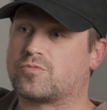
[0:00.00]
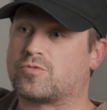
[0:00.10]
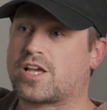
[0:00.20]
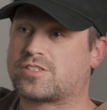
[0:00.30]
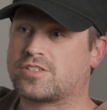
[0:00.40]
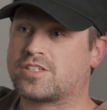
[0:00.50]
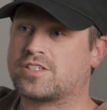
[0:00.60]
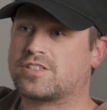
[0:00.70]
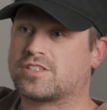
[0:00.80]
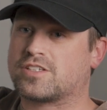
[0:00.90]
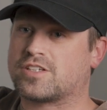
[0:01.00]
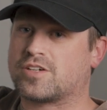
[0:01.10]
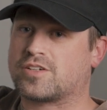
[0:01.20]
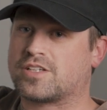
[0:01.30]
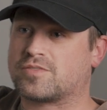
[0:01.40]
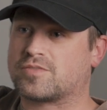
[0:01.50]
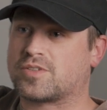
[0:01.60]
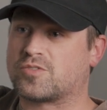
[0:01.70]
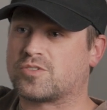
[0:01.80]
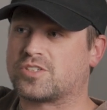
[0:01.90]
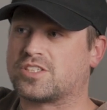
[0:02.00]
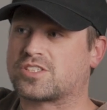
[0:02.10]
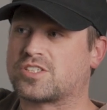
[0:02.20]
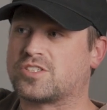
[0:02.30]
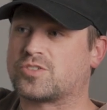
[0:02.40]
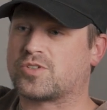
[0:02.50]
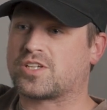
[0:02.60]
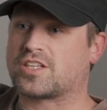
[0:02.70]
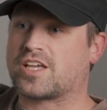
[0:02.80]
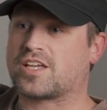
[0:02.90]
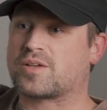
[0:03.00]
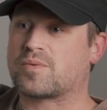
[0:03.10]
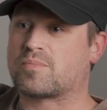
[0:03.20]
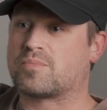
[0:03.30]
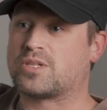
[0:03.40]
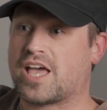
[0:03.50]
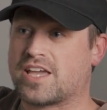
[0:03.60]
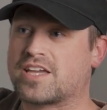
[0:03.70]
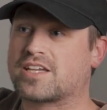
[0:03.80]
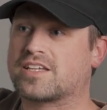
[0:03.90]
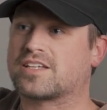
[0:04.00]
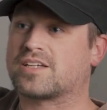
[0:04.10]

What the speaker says: wrestling, and really just enjoying like playing,